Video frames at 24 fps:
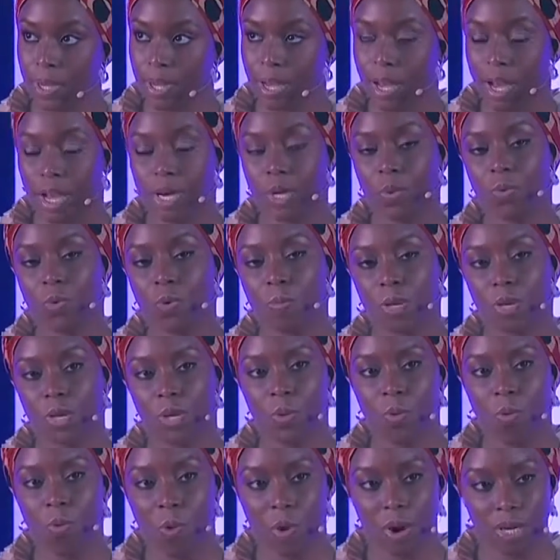And a woman who
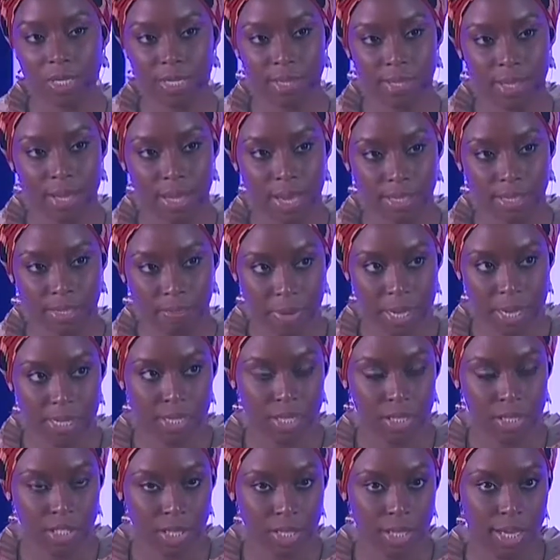worked there as a
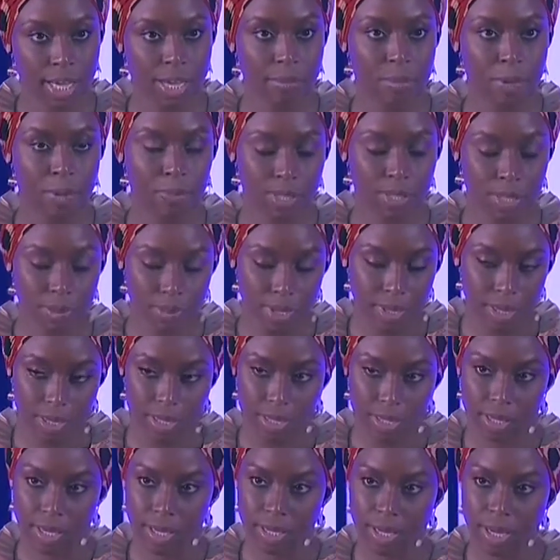messenger came up to me and
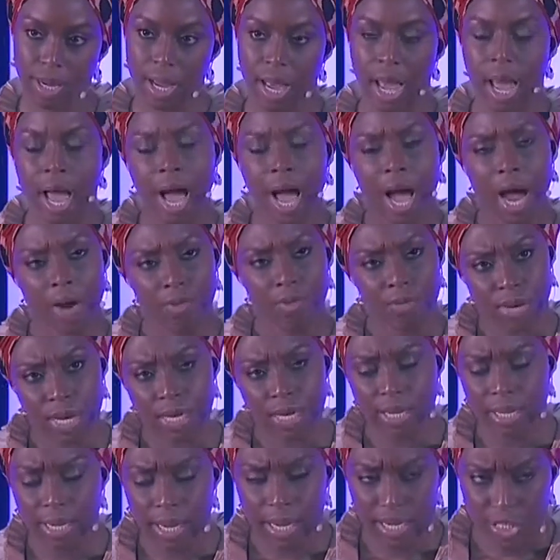said, I
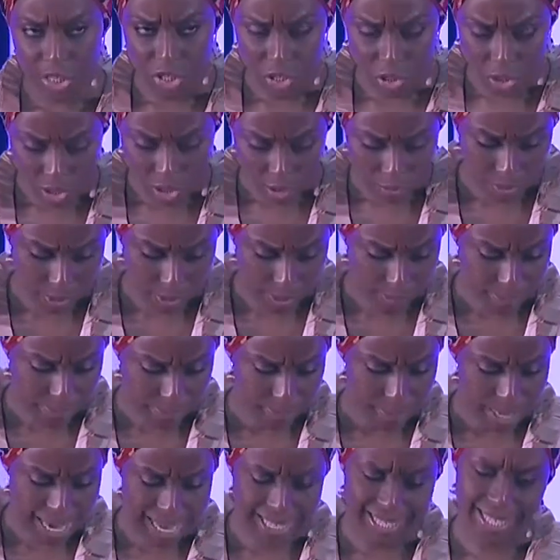really liked your novel.
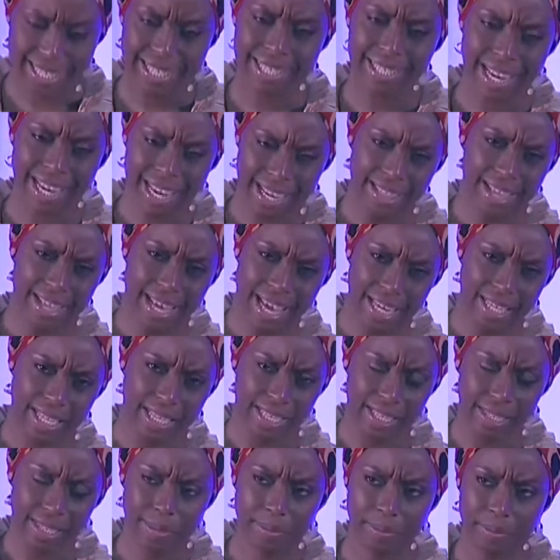I didn't like the
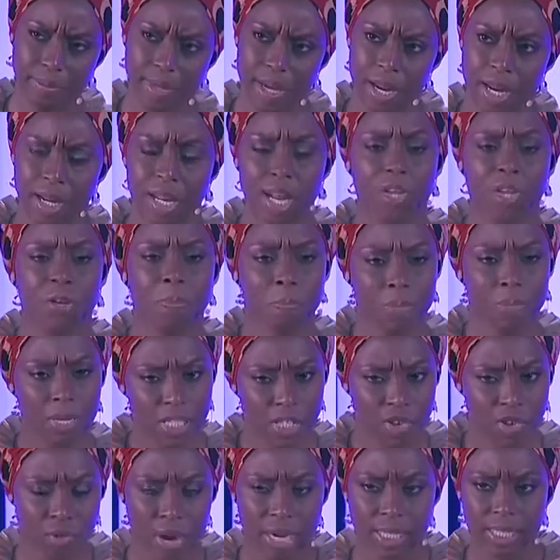ending. Now you
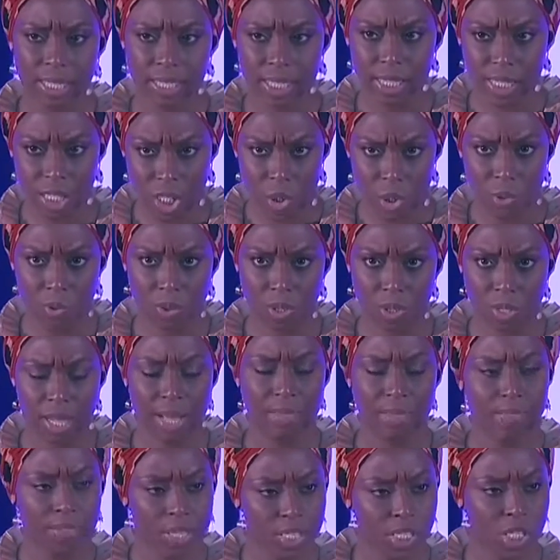must write a sequel,
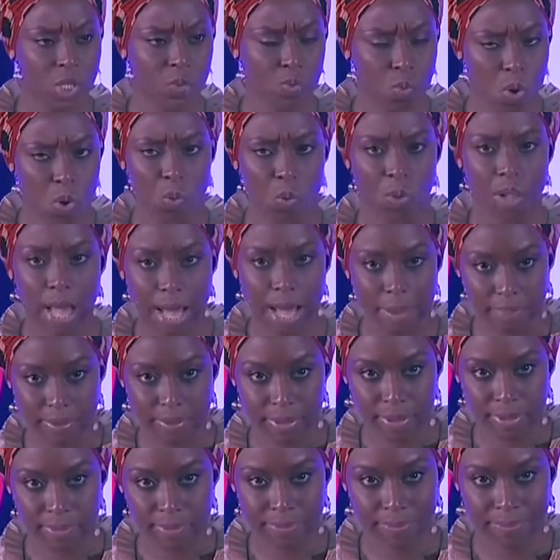and this is what will happen.